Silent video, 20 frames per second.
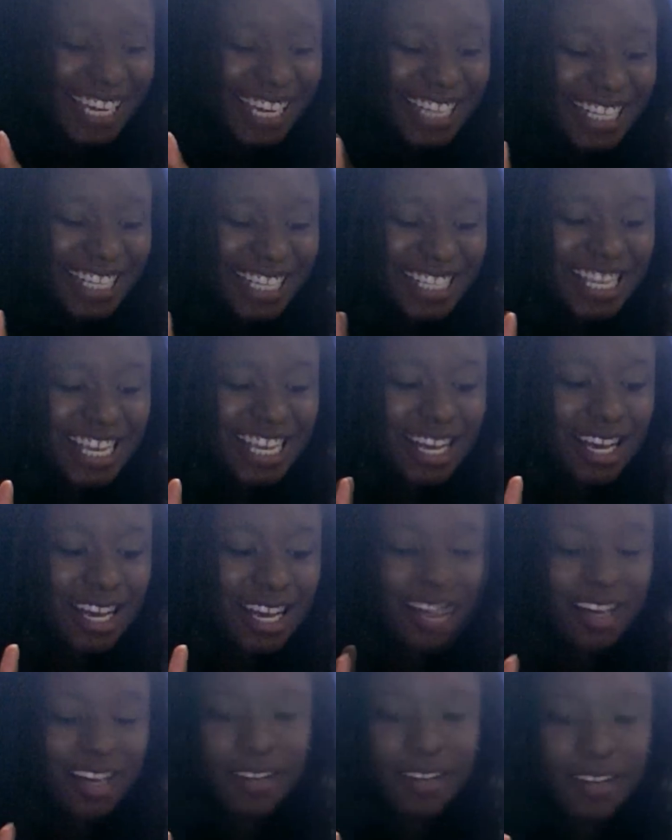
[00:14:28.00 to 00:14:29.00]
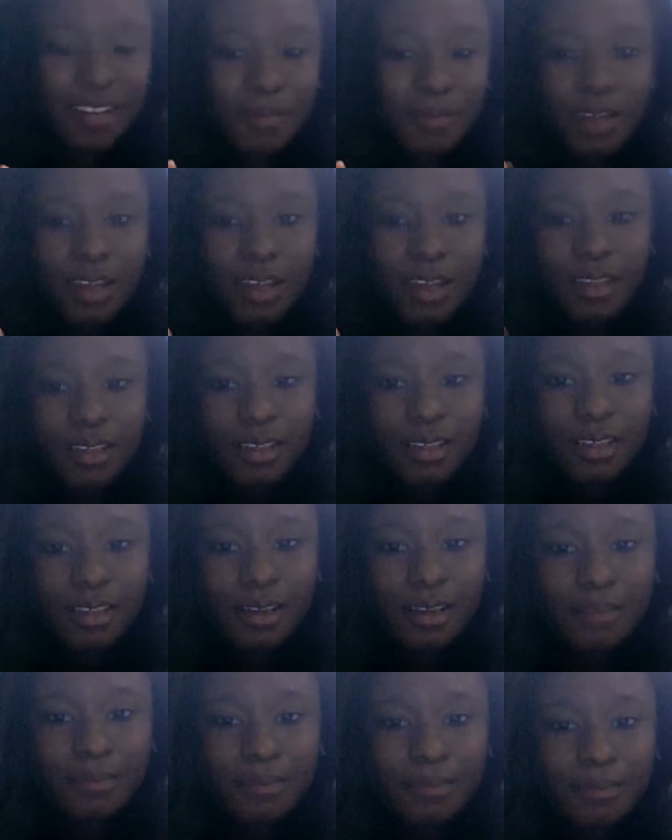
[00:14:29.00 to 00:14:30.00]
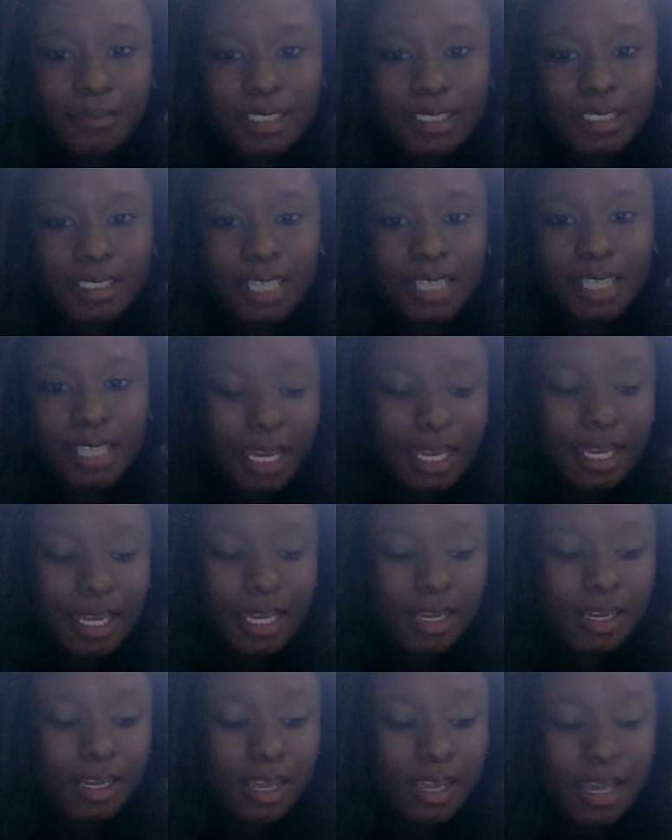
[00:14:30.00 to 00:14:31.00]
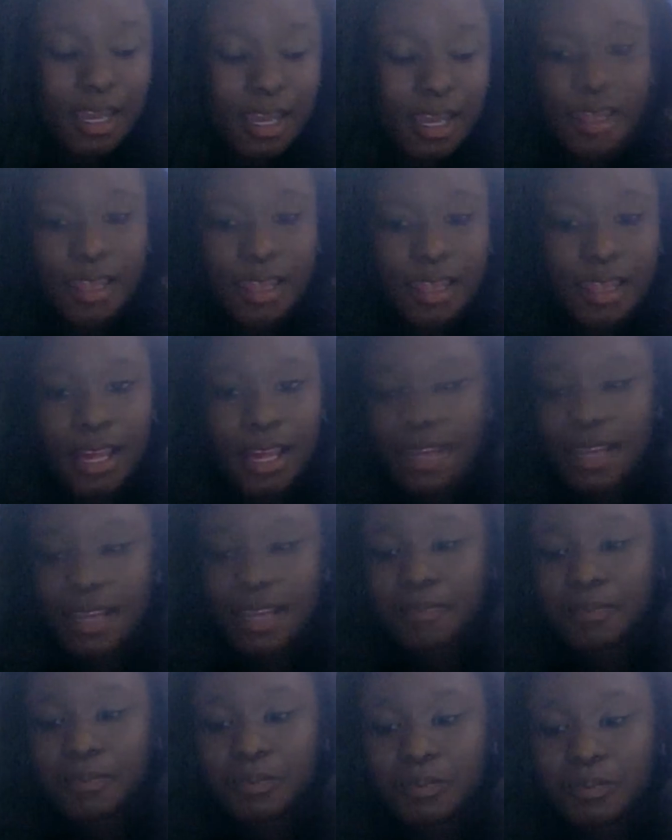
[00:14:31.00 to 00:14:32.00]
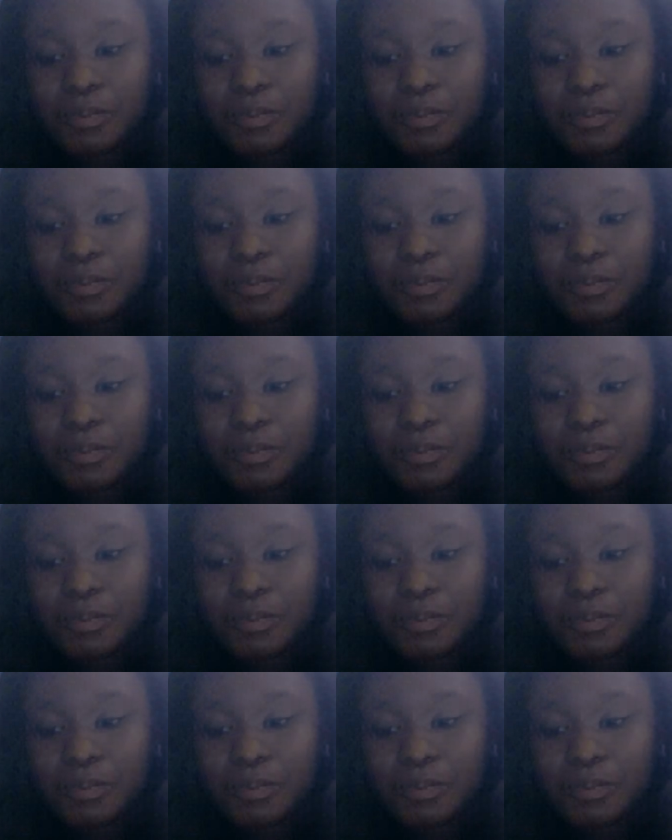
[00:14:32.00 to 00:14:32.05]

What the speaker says: is to Jen, and then